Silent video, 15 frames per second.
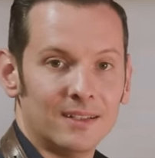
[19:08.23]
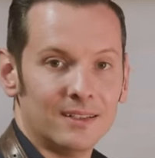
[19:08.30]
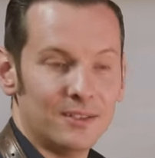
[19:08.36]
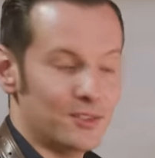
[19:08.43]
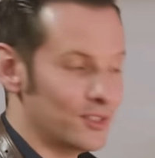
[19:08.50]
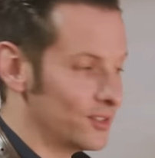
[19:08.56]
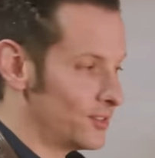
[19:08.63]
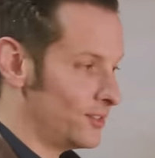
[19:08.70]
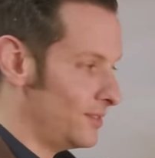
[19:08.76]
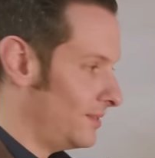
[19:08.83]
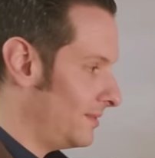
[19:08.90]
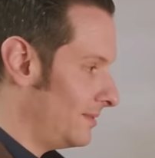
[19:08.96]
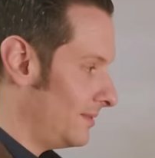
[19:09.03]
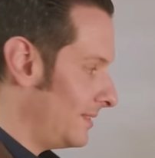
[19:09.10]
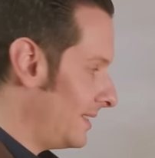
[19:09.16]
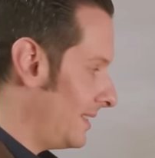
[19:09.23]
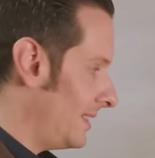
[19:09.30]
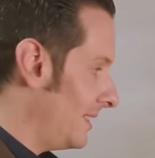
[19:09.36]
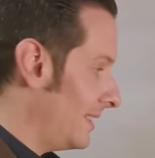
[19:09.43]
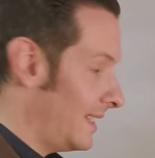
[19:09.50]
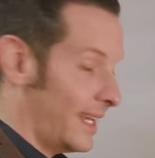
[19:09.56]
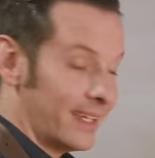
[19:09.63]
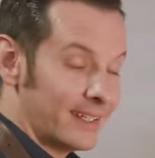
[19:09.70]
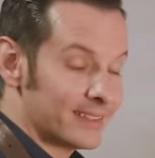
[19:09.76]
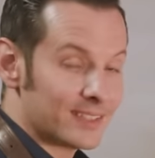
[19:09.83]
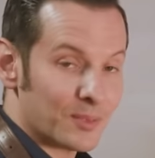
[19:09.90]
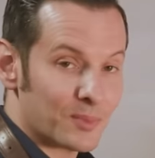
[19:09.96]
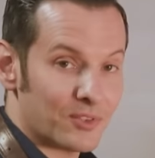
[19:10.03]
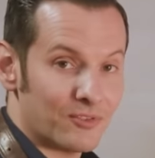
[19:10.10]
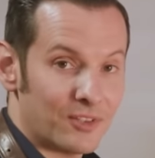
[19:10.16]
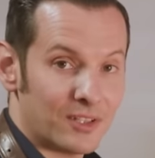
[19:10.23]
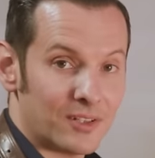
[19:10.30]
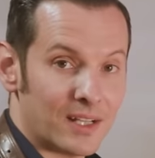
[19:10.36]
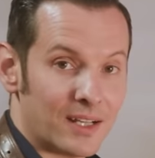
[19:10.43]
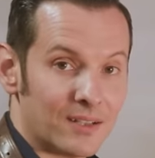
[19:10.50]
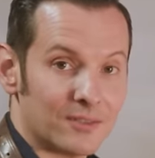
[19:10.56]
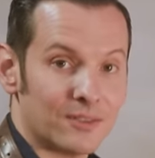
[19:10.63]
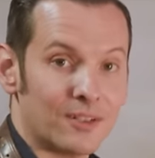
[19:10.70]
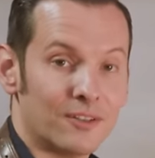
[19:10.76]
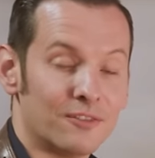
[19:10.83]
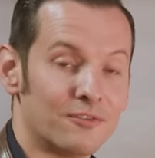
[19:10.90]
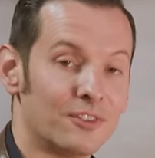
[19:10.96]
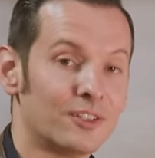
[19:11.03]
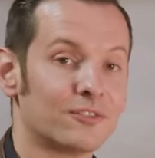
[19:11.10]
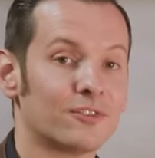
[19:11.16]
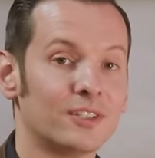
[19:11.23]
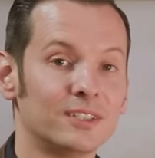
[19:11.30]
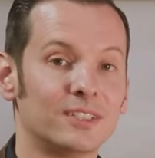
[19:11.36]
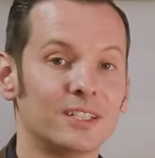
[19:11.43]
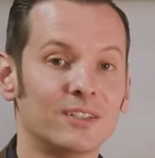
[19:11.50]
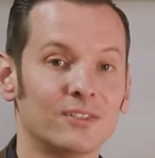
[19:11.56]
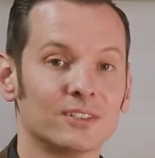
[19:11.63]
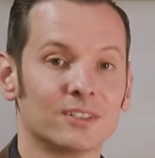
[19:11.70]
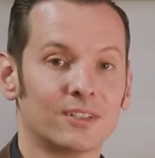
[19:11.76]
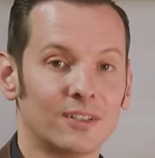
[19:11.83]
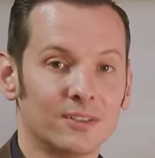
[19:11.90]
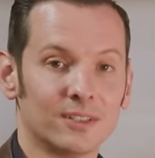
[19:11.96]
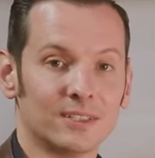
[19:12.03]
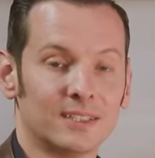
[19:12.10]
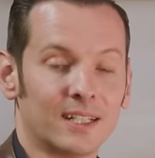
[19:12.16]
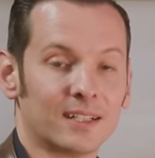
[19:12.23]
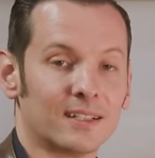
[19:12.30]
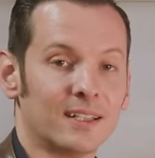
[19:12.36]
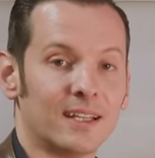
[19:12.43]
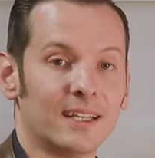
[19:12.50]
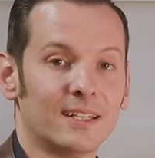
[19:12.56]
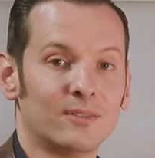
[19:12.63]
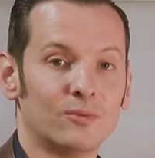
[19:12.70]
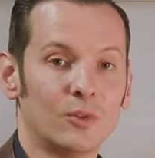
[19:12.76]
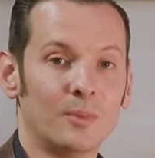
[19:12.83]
you just can't get something figured out, feel free to give us a call on the tech line.